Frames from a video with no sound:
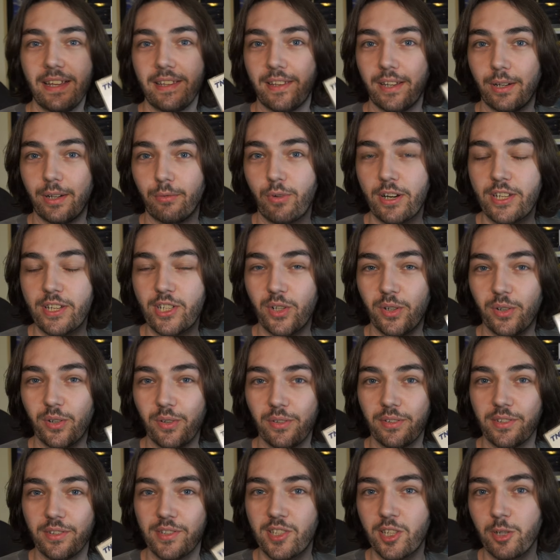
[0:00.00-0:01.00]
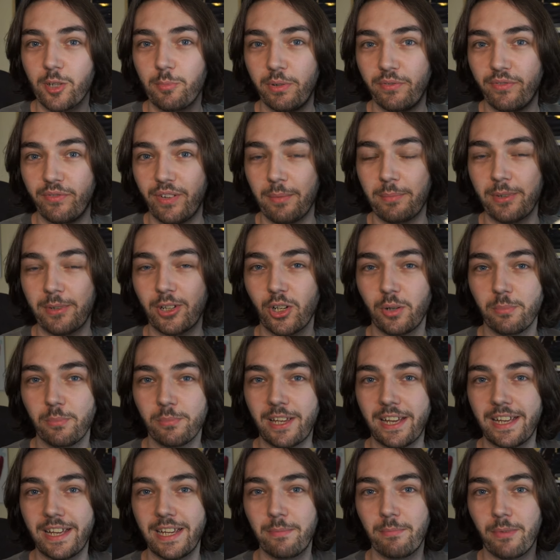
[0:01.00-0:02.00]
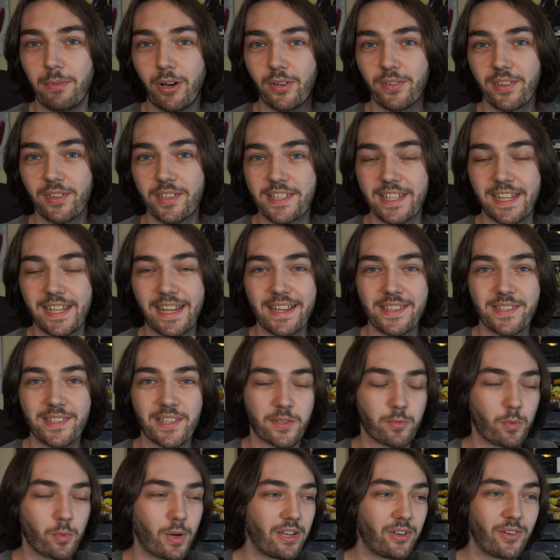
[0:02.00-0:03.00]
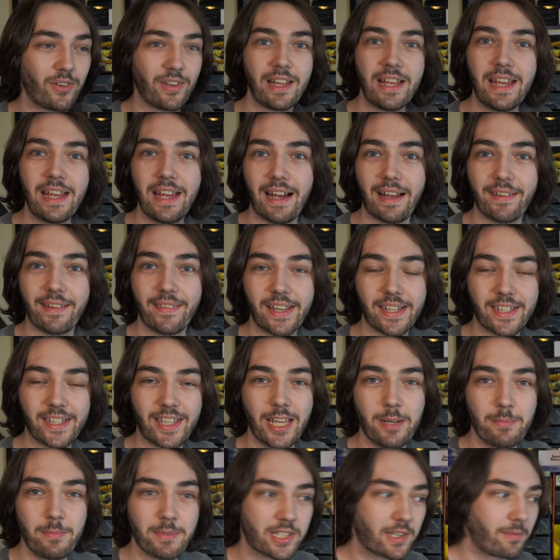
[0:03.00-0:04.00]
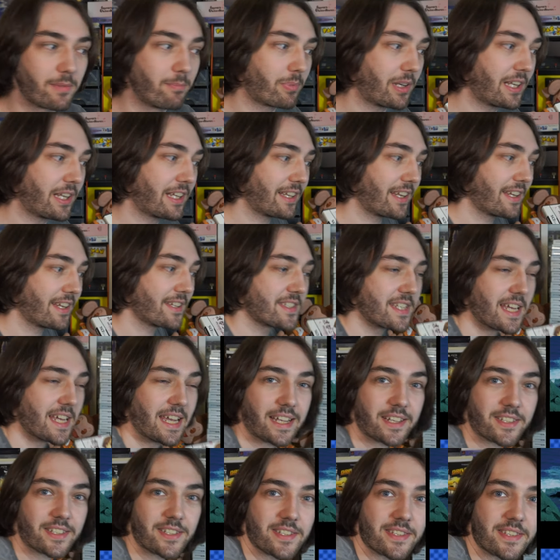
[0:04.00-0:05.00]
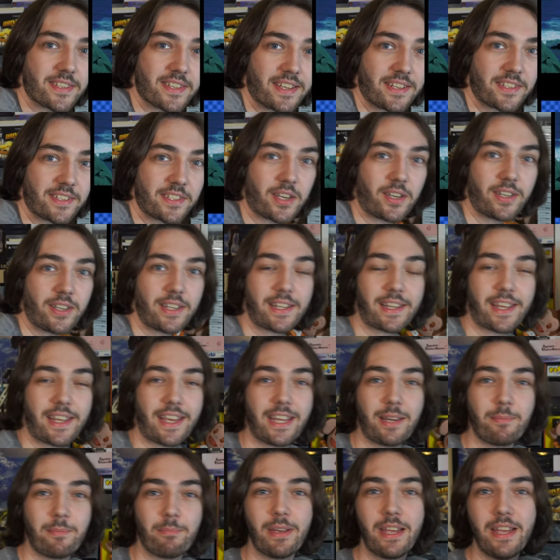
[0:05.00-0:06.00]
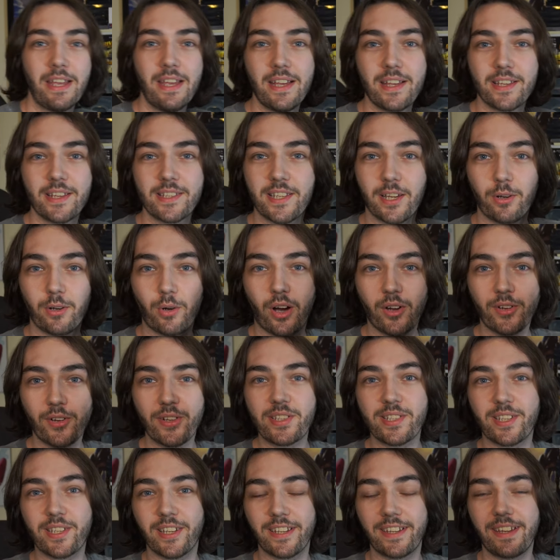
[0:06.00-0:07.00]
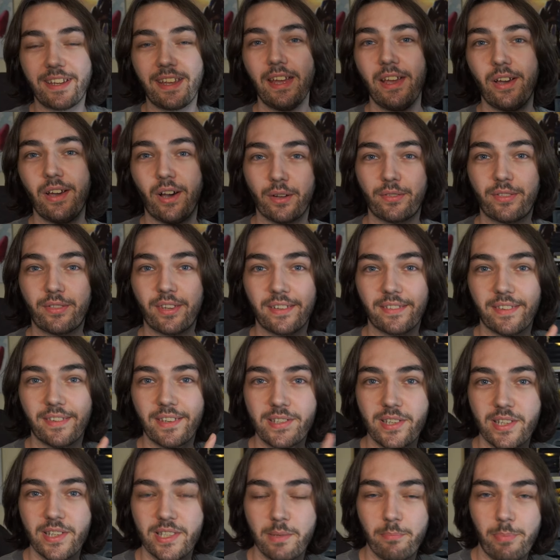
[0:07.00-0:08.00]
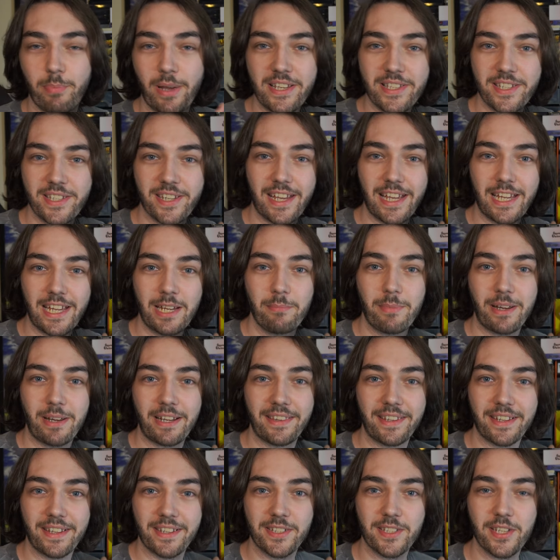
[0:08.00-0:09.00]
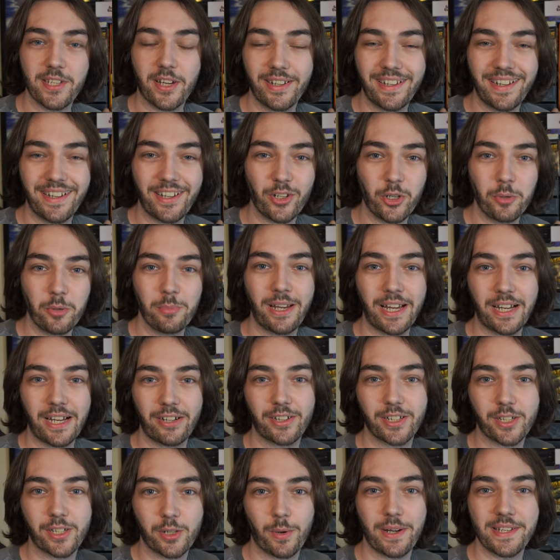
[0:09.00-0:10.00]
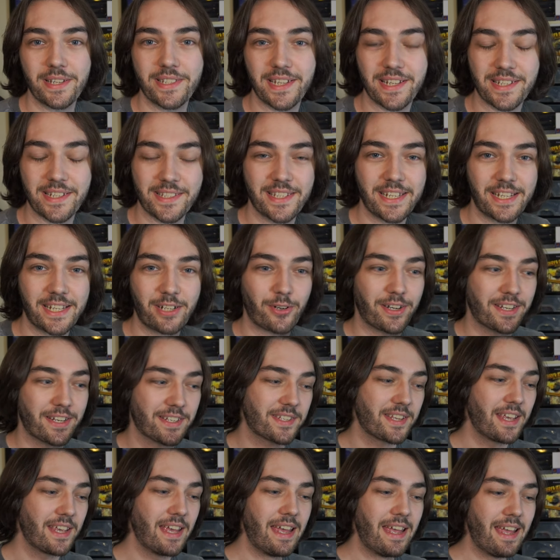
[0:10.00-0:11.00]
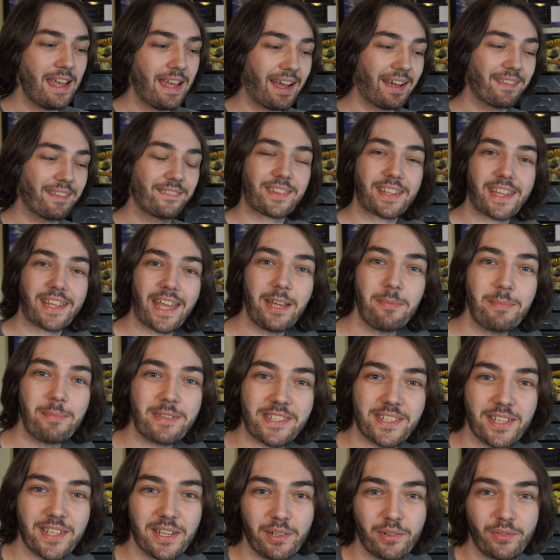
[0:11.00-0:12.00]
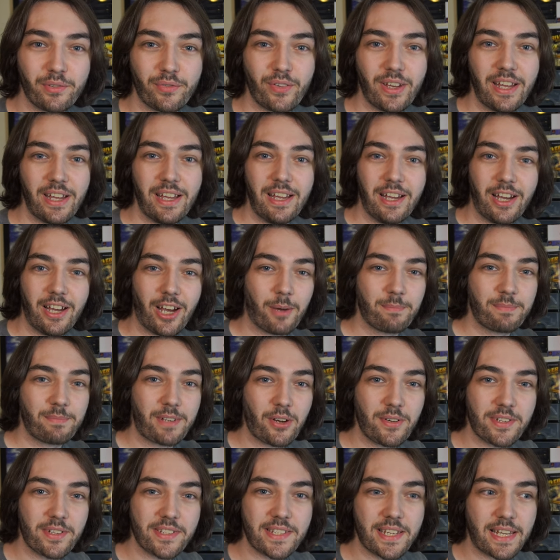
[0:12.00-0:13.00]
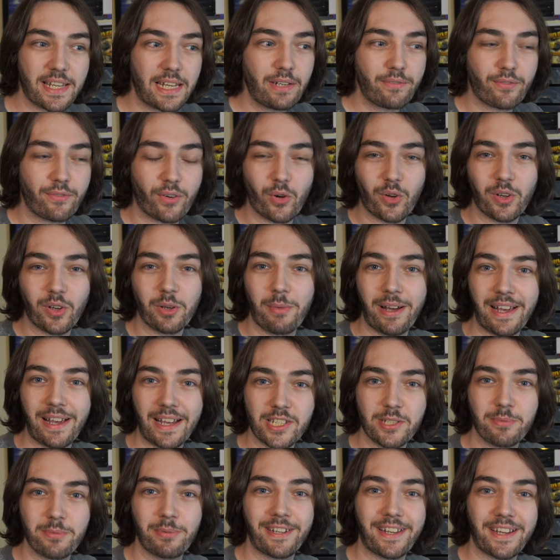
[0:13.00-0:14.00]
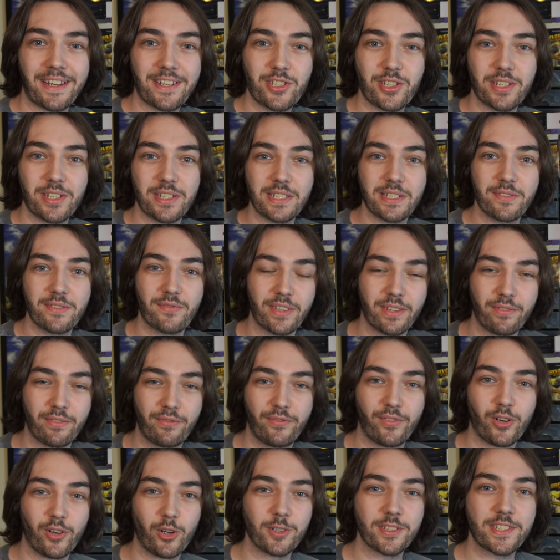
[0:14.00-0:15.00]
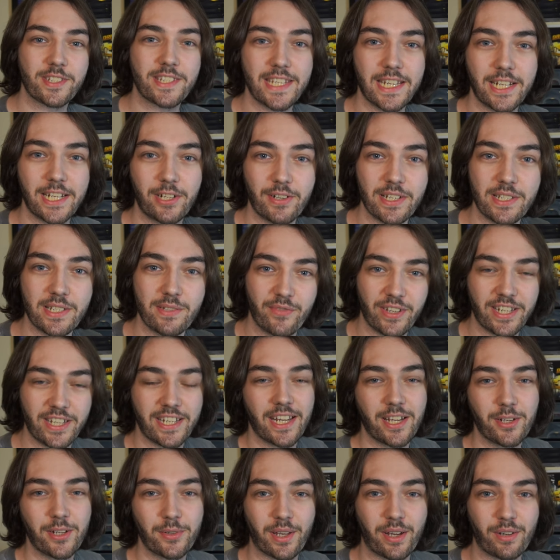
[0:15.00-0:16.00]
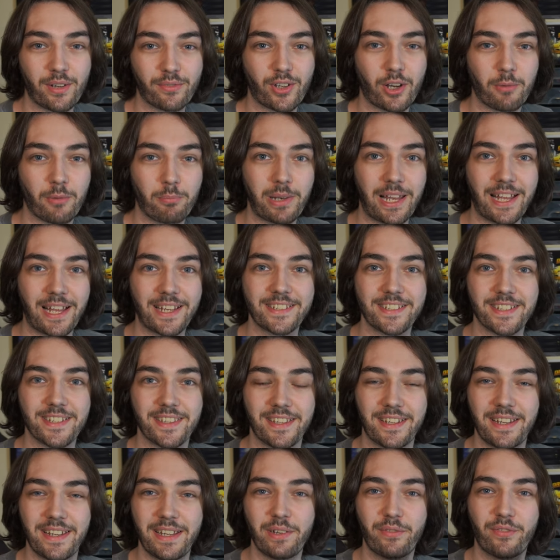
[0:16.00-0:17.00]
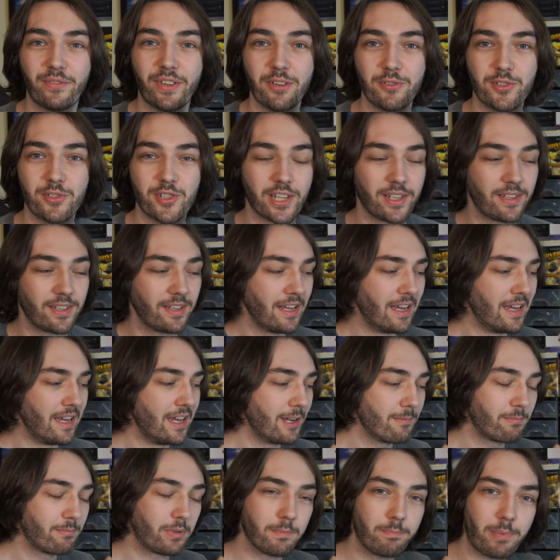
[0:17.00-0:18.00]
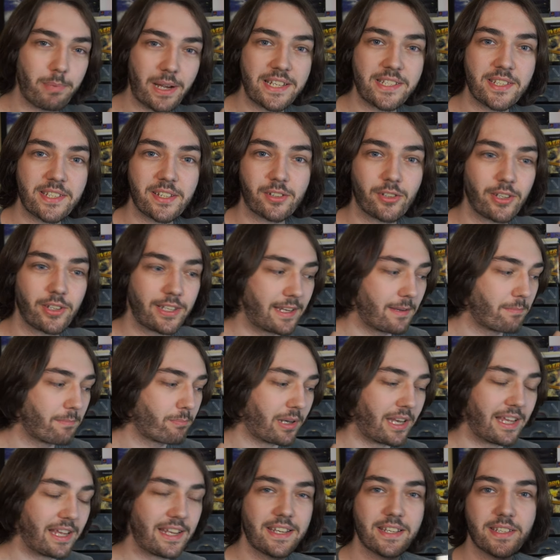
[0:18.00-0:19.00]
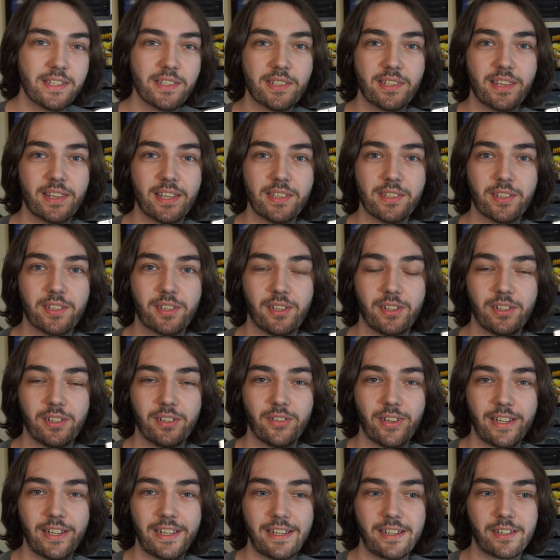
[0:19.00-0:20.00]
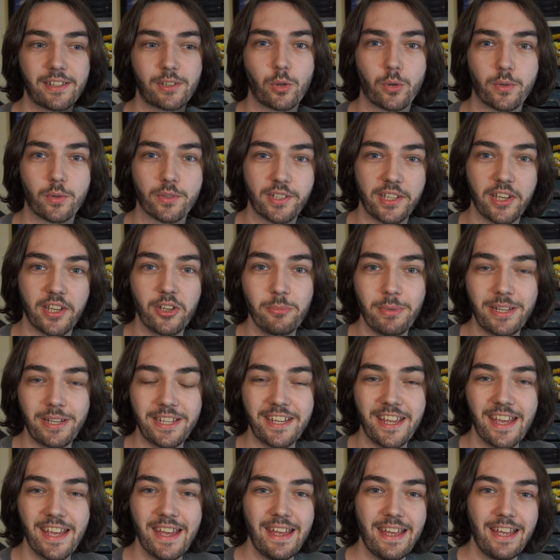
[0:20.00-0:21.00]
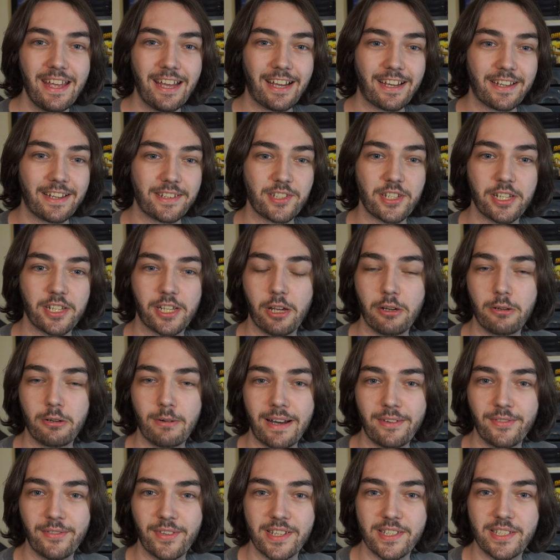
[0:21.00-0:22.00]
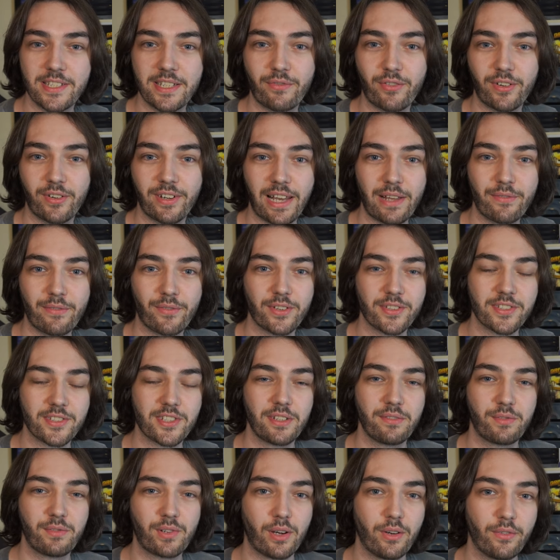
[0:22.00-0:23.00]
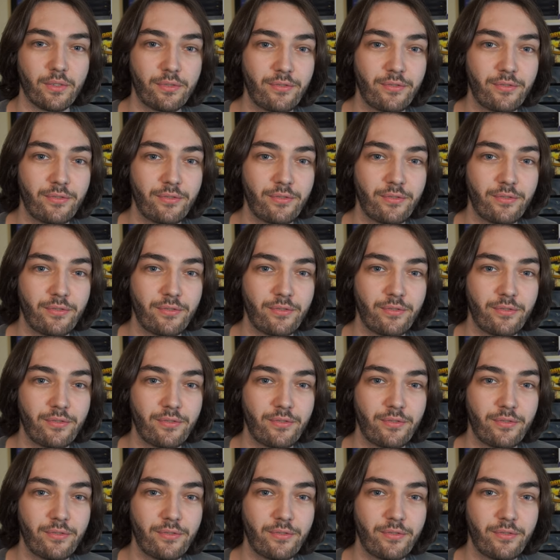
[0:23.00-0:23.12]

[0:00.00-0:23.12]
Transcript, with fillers: the original Super Famicom game on the DS as well. And that game is completely intact, it's the entire game. So honestly, I think this is the best game in the entire Umihara Kawase series. And the game itself, I'm going to save all of my explanations for the full series video that I've got planned in the near future, but basically you play as this girl here called Yumi, and you go around these different levels and you've got a